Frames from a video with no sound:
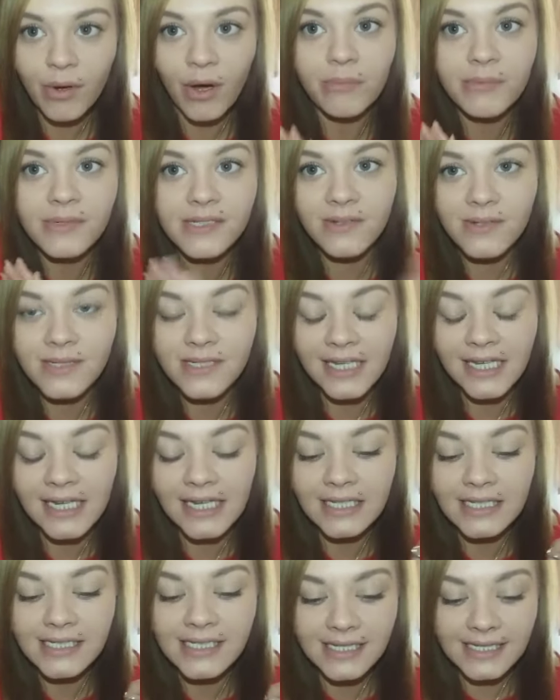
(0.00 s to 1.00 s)
But I'm still
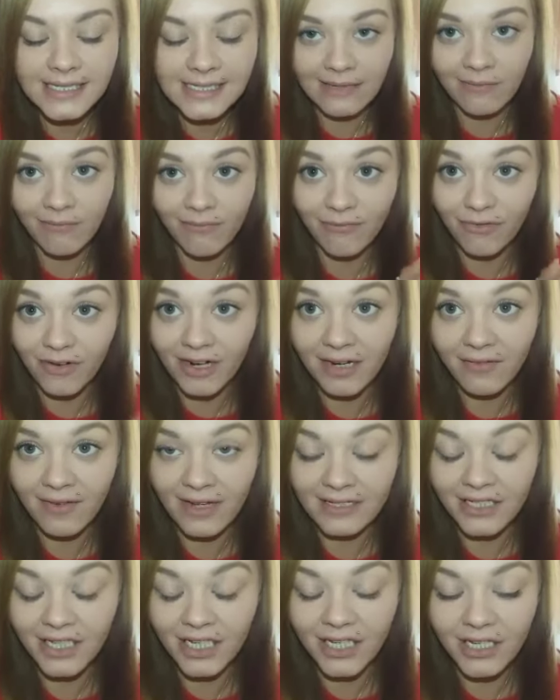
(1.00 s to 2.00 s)
sticking to the sin free
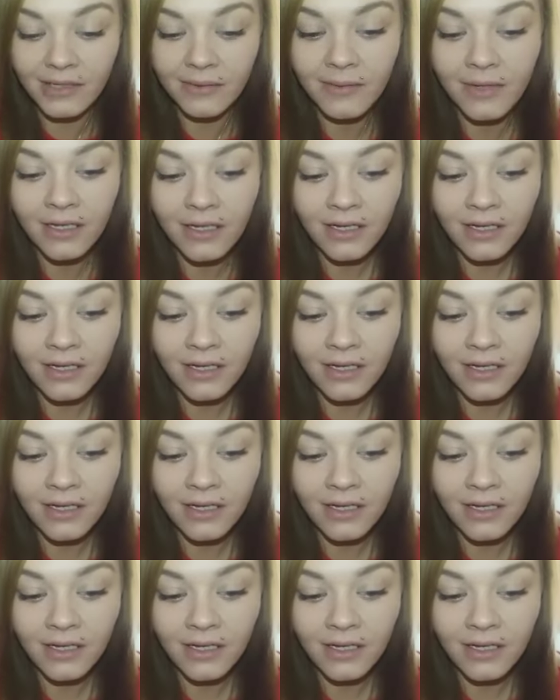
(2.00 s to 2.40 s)
value.